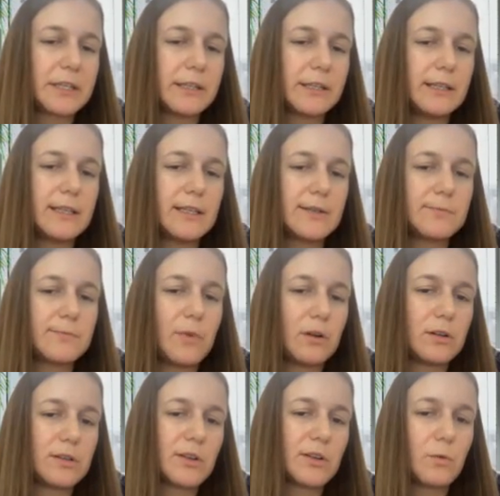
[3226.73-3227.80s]
that is
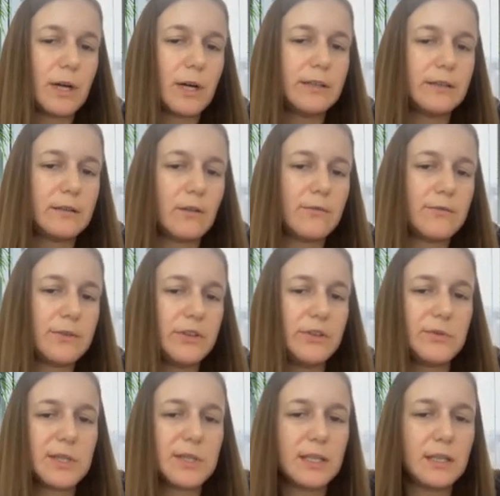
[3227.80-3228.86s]
also quite often
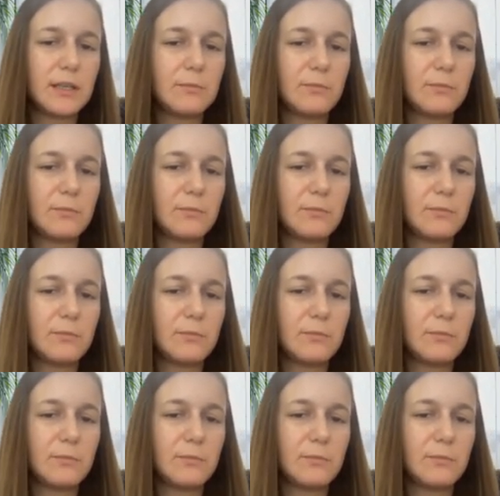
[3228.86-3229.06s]
used in,